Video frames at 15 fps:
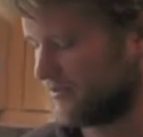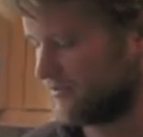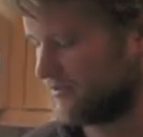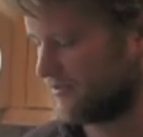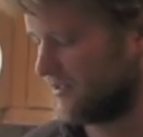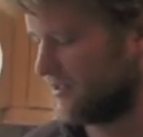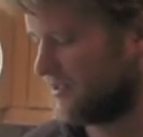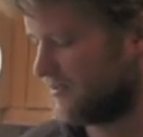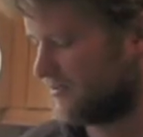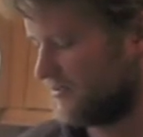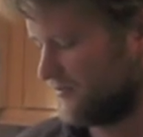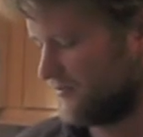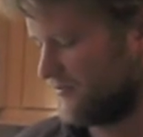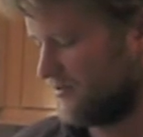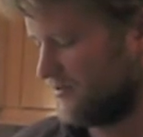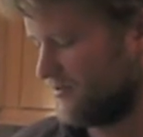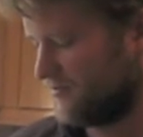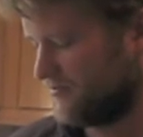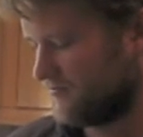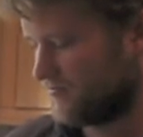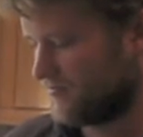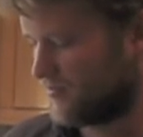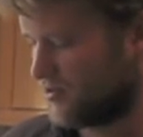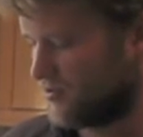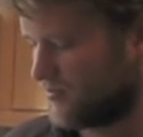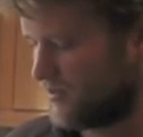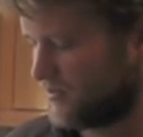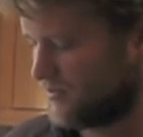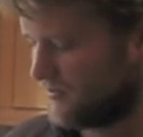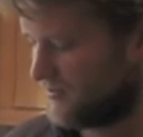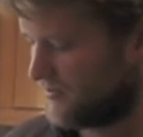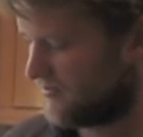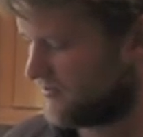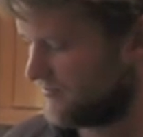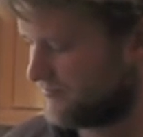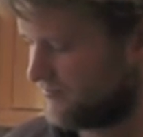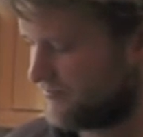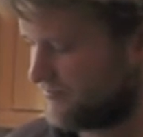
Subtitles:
you'll see in a few moments